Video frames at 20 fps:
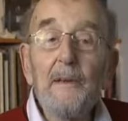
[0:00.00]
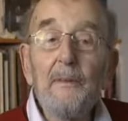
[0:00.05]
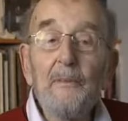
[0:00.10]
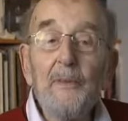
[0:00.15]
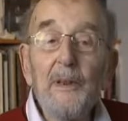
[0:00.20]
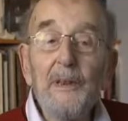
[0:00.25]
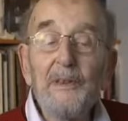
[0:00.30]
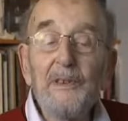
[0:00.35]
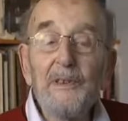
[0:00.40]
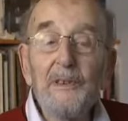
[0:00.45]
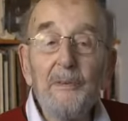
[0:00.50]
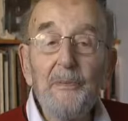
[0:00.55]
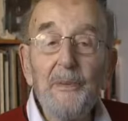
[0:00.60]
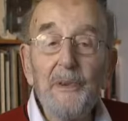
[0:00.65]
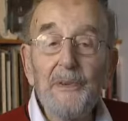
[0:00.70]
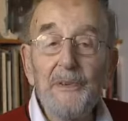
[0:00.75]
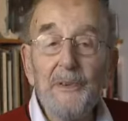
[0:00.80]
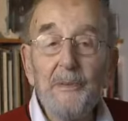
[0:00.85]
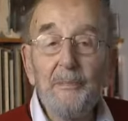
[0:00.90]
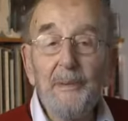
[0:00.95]
when she
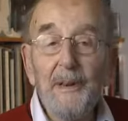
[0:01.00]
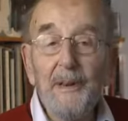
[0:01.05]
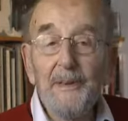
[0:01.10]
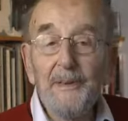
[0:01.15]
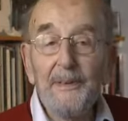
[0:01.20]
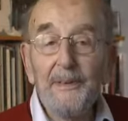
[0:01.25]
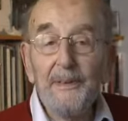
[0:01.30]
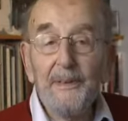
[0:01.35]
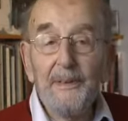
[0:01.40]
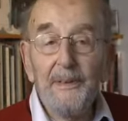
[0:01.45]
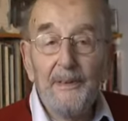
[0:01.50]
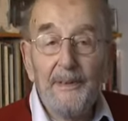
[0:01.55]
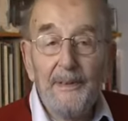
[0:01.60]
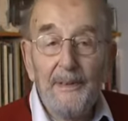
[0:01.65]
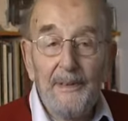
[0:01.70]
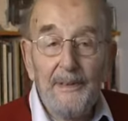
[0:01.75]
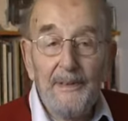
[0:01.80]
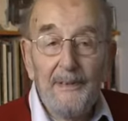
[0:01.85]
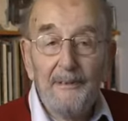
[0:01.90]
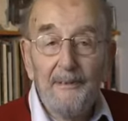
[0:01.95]
was about
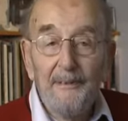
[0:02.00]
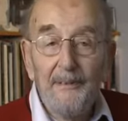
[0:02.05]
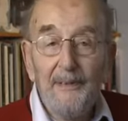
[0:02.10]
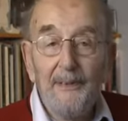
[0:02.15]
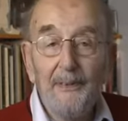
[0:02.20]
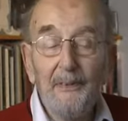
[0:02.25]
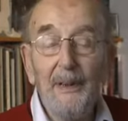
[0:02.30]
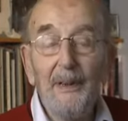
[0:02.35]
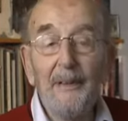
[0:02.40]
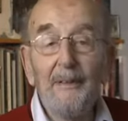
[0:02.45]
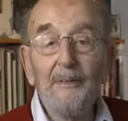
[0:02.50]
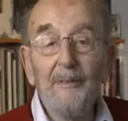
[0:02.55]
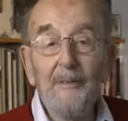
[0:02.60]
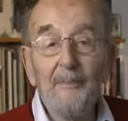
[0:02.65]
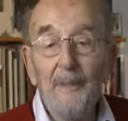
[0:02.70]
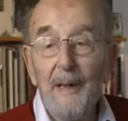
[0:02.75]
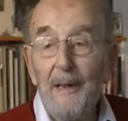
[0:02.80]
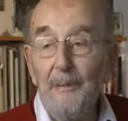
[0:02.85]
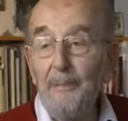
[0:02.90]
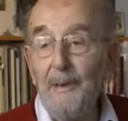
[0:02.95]
12,
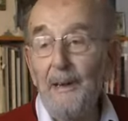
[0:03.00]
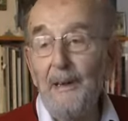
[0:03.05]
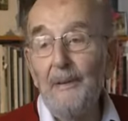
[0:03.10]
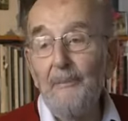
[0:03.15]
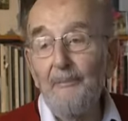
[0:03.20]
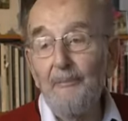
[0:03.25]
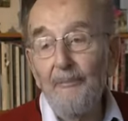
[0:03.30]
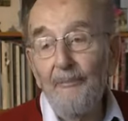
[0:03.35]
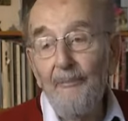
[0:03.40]
maybe.